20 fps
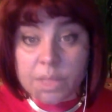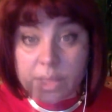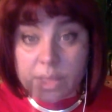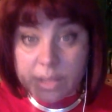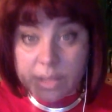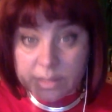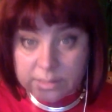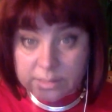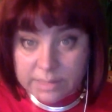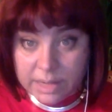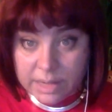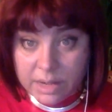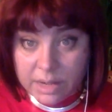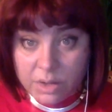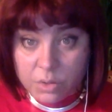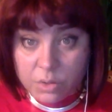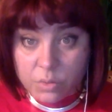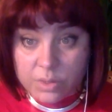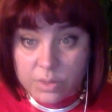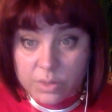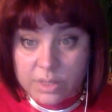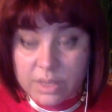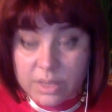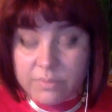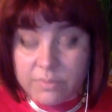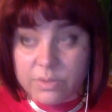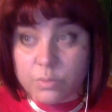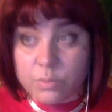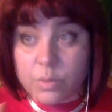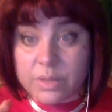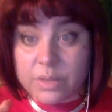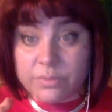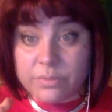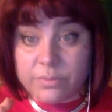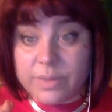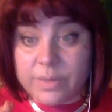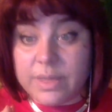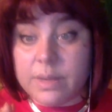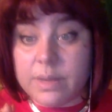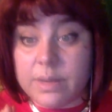And there you're having one
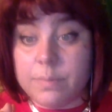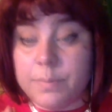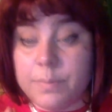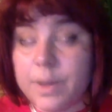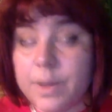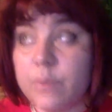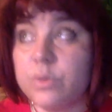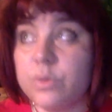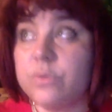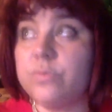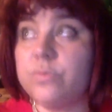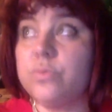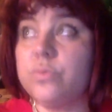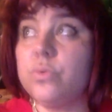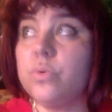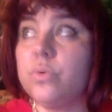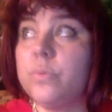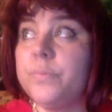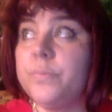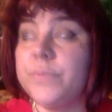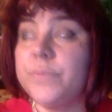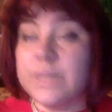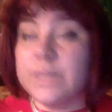very powerful